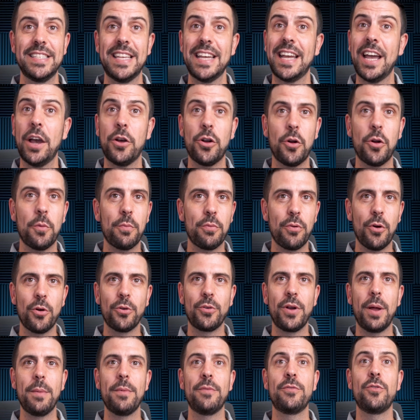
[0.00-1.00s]
check out our
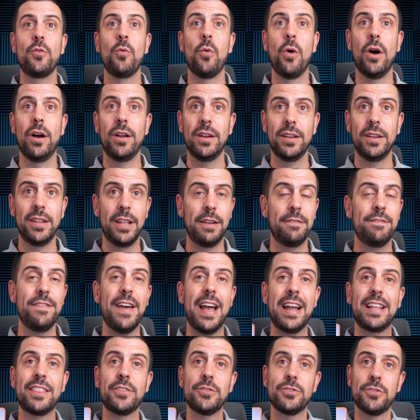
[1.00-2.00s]
program if you want. In
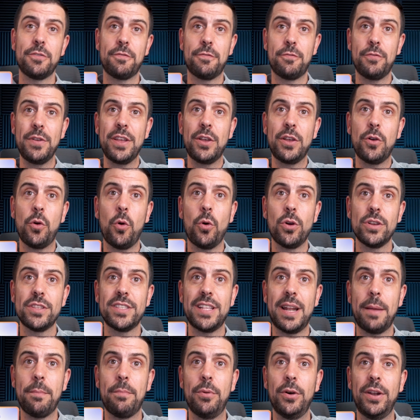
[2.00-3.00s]
fact, there's a free course
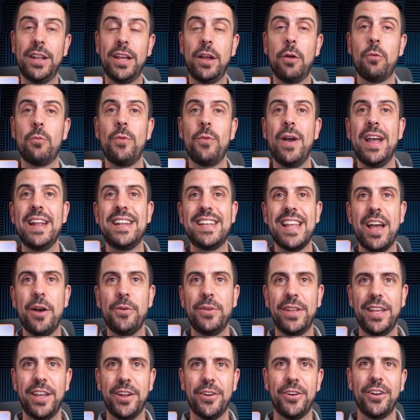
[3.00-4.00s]
that I'm putting right down
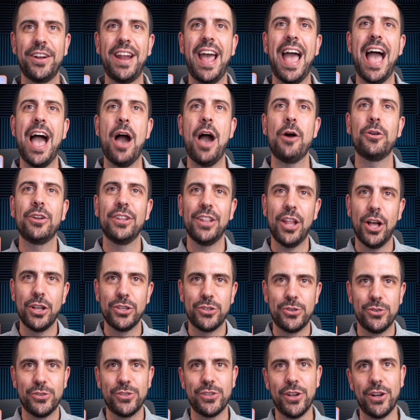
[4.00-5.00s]
here on how to
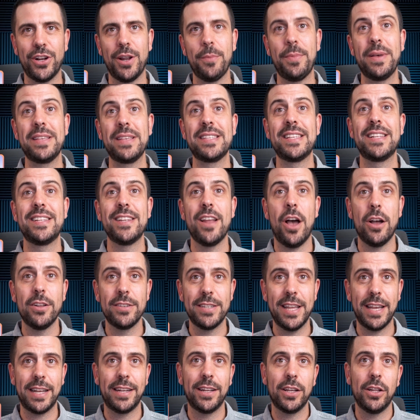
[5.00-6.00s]
launch your startup as a
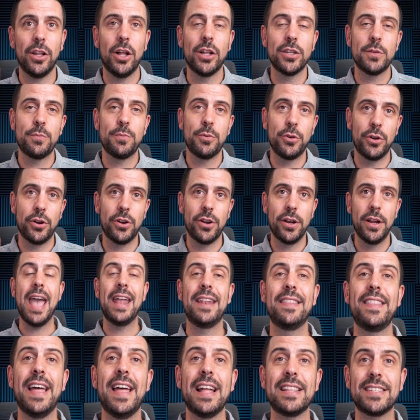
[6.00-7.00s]
non-technical entrepreneur,
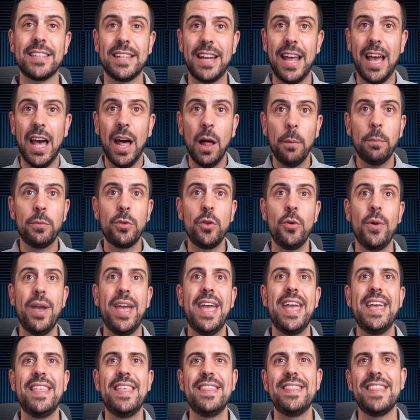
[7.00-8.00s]
and that's gonna help you
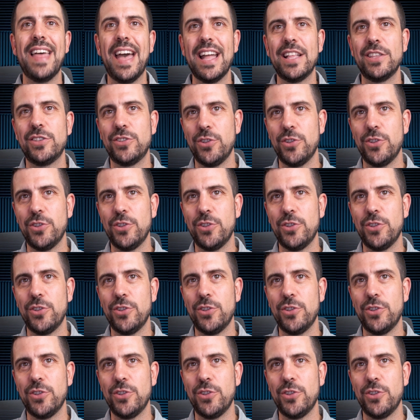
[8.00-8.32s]
in that